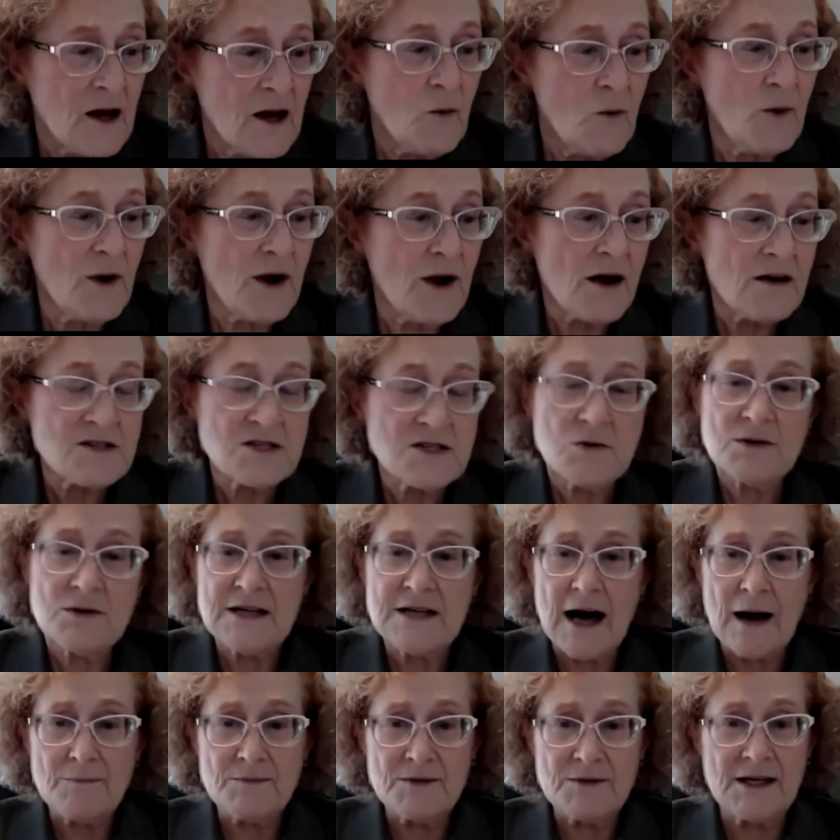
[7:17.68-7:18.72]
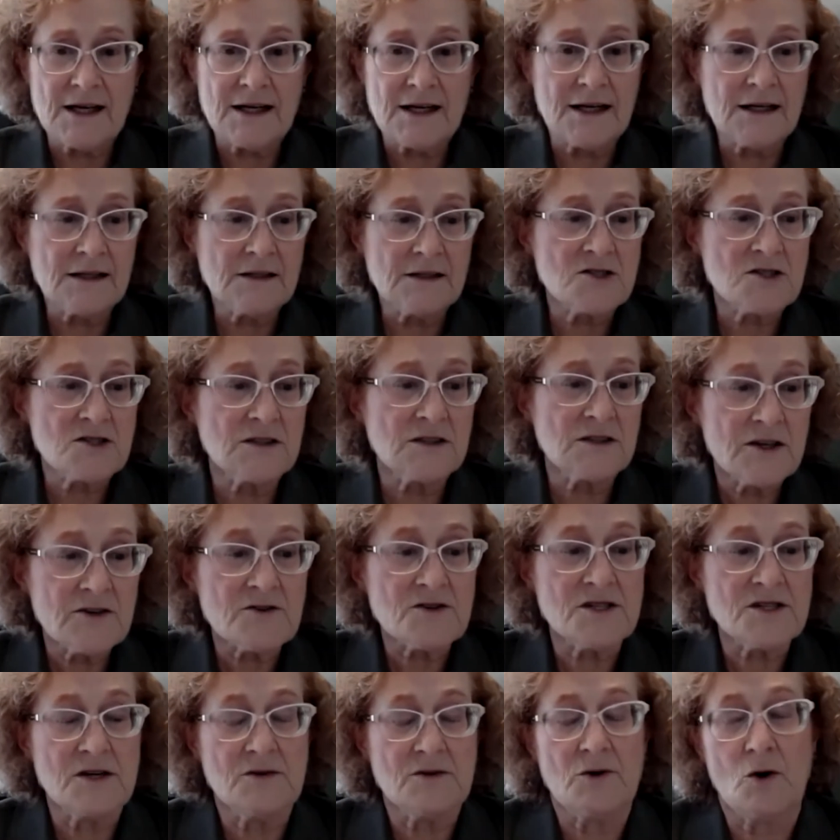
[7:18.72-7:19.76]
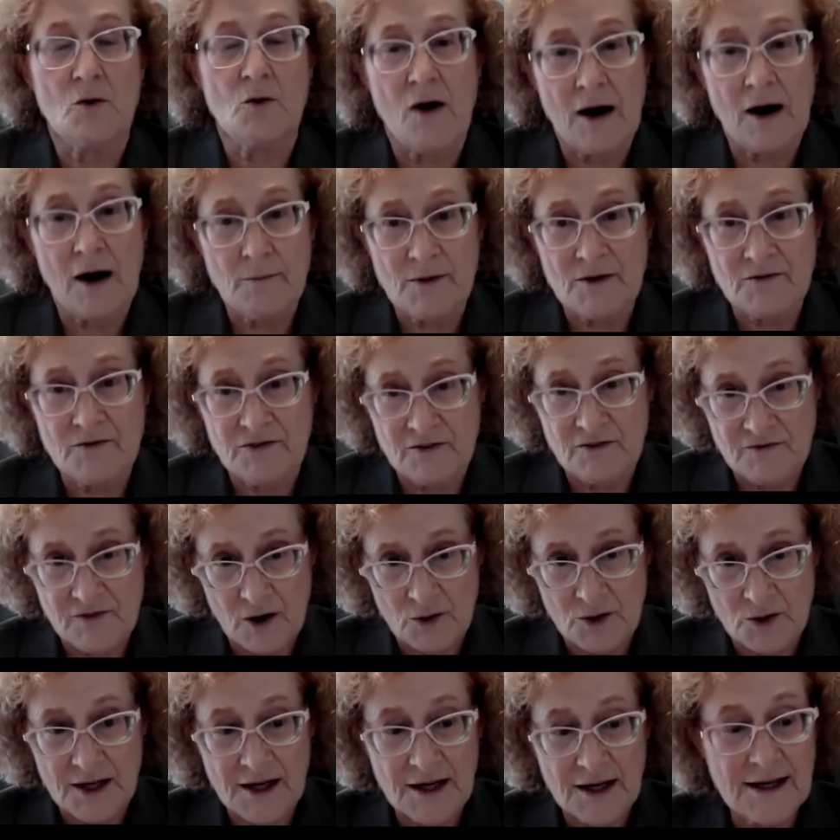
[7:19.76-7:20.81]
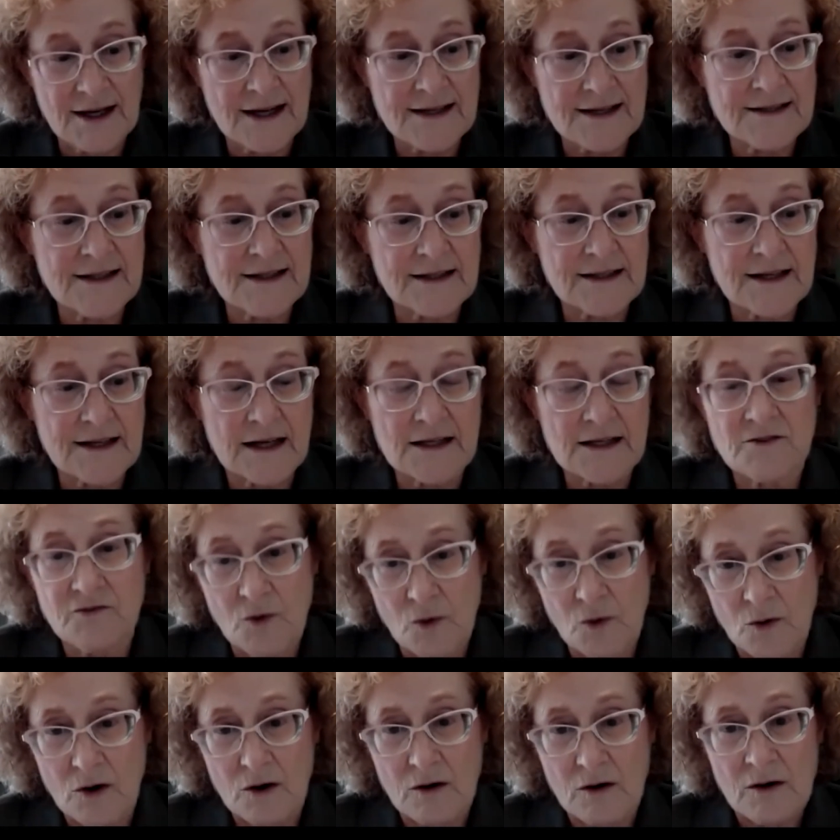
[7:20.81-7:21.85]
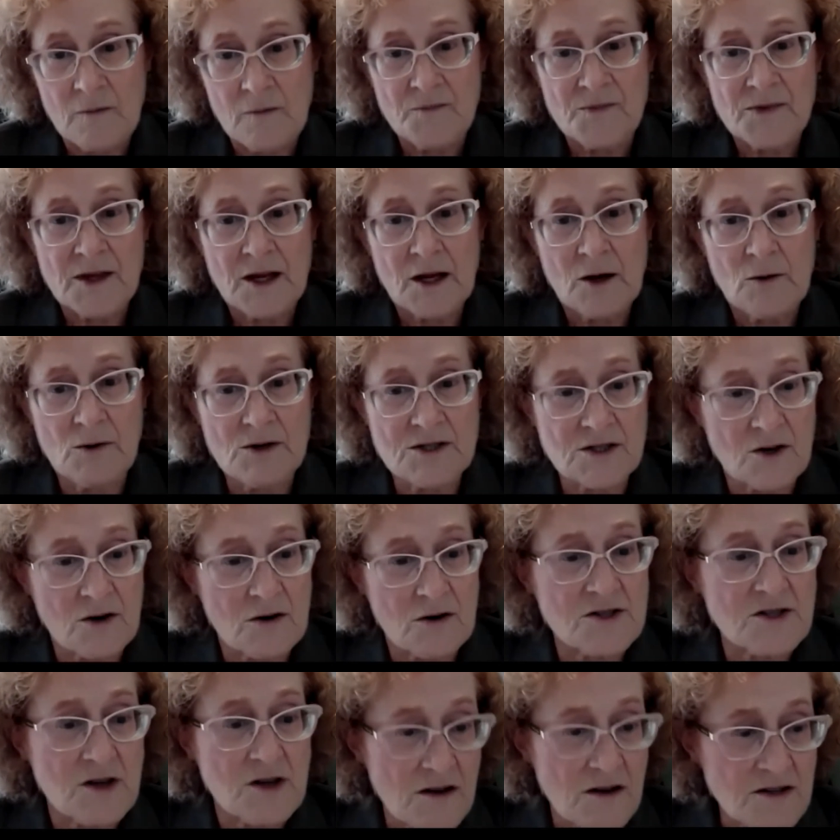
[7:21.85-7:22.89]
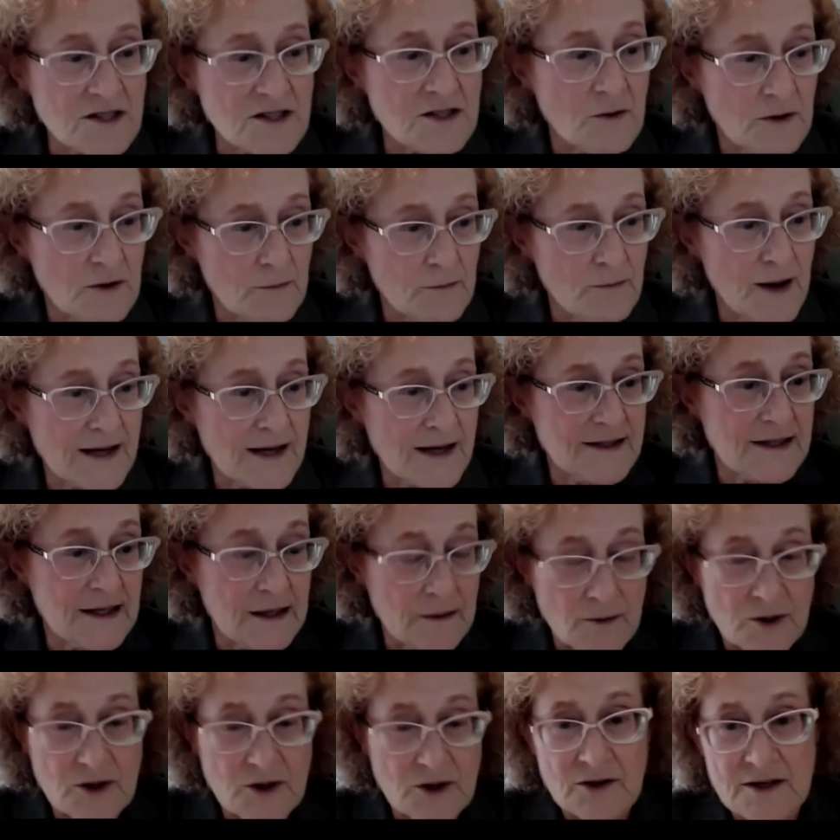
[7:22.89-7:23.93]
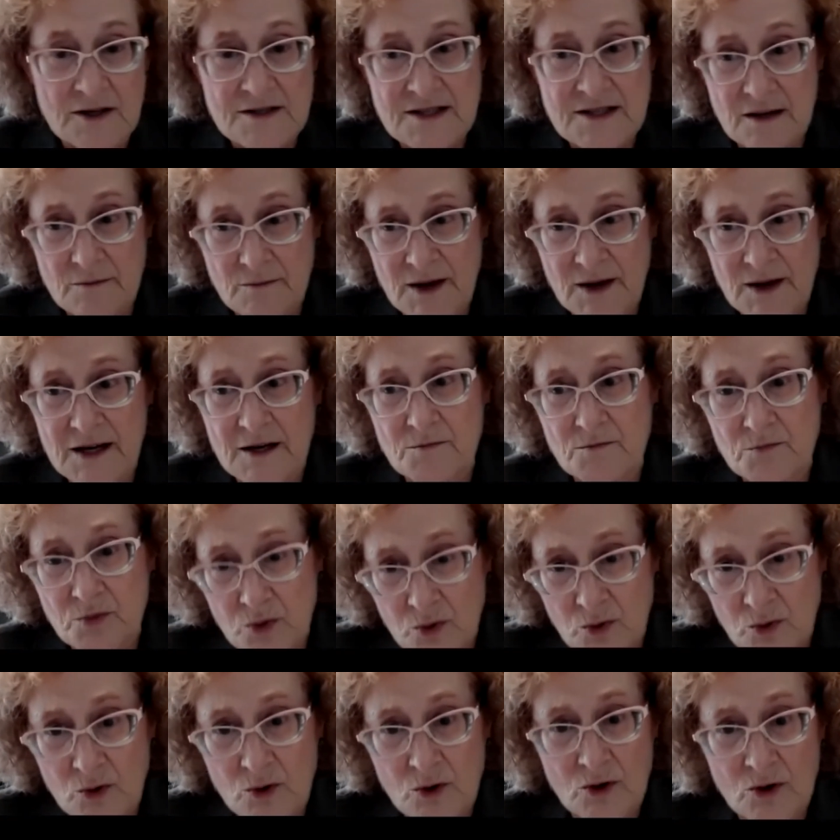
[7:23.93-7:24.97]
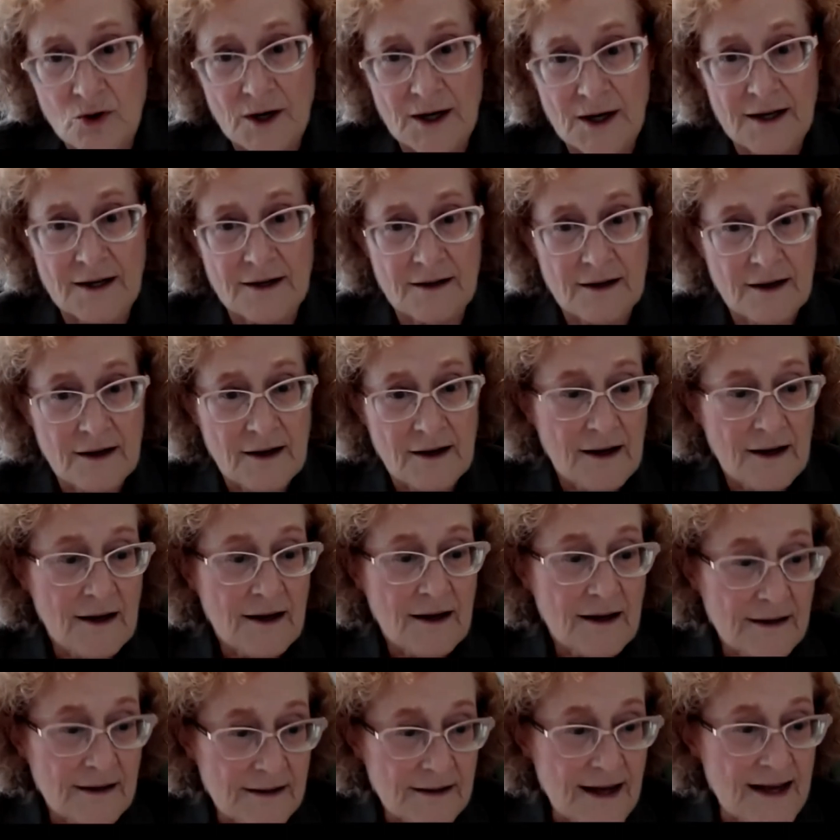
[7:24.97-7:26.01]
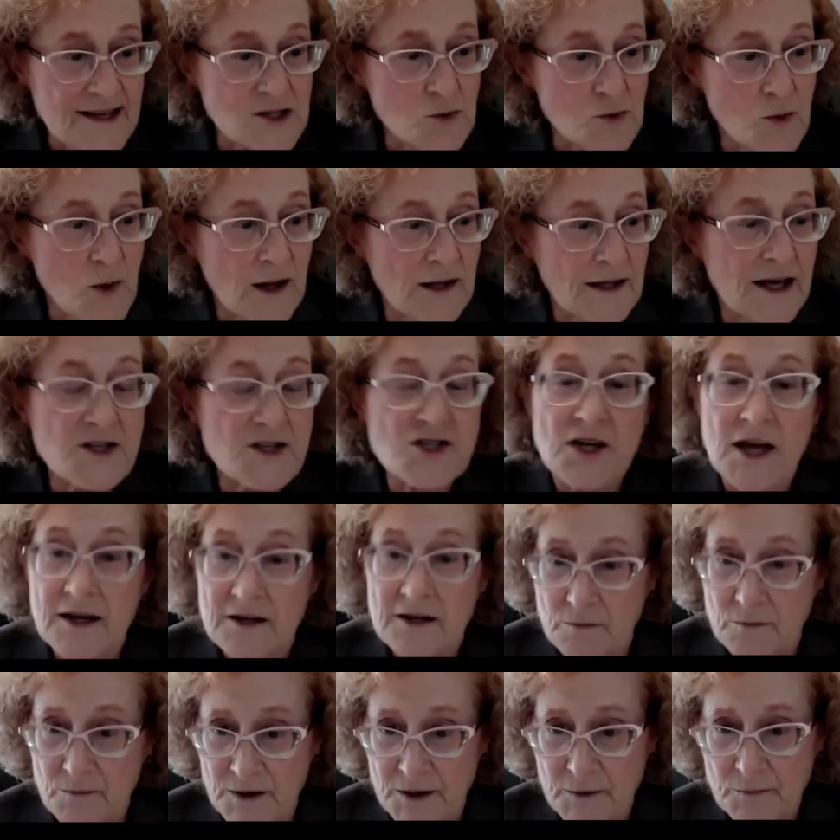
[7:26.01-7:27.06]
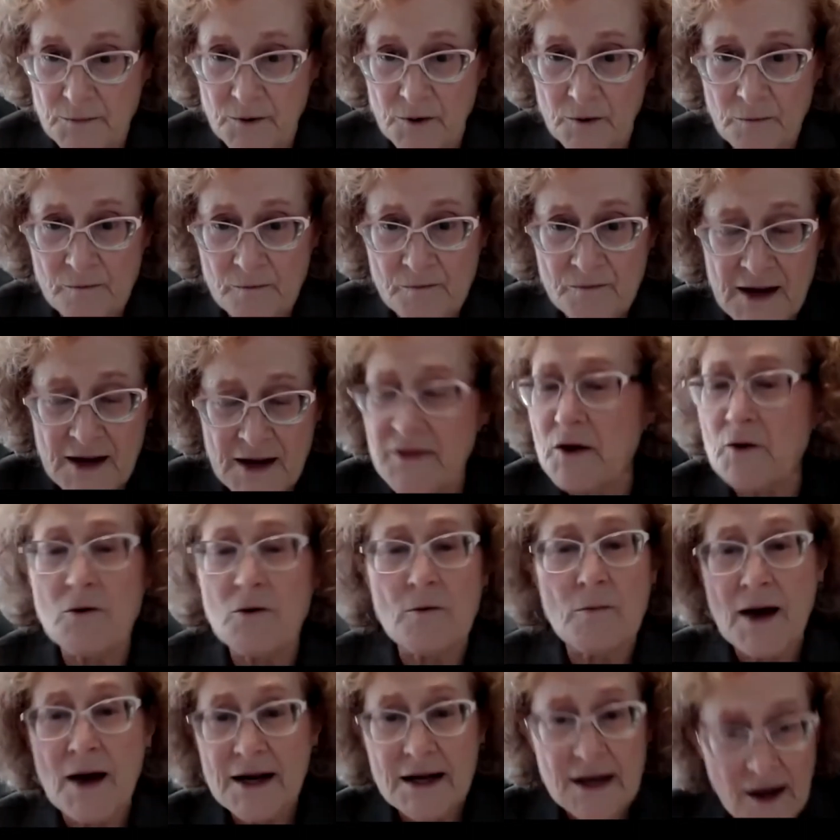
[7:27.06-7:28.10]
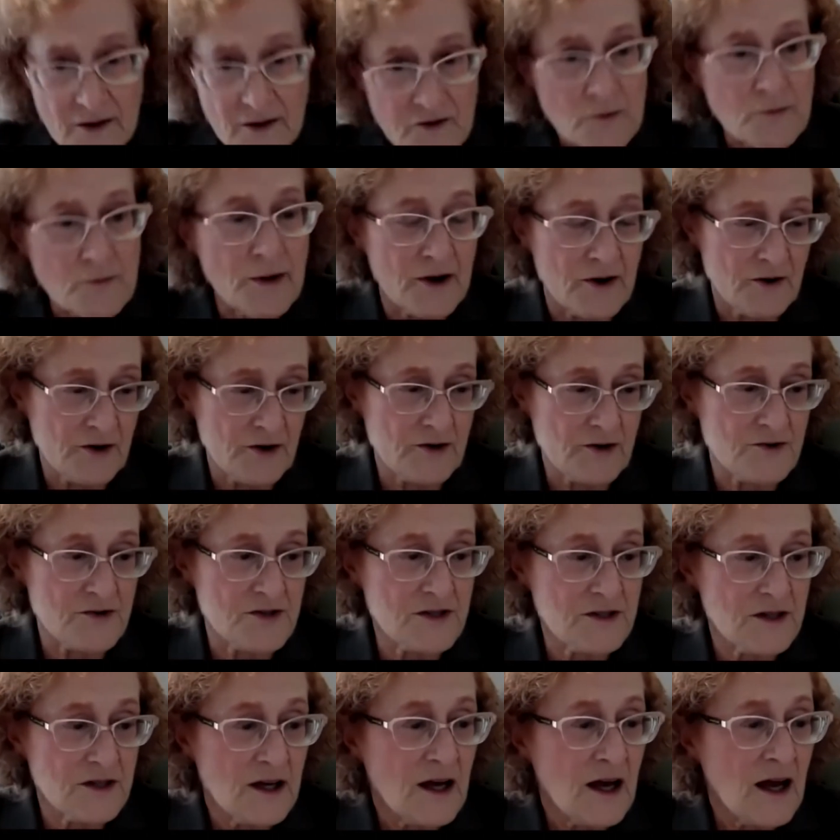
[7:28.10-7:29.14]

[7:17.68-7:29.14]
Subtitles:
We also adopted an English literacy requirement for voting in 1894, which of course also impacted immigrants and many poor and less well-educated people. And there were many other barriers.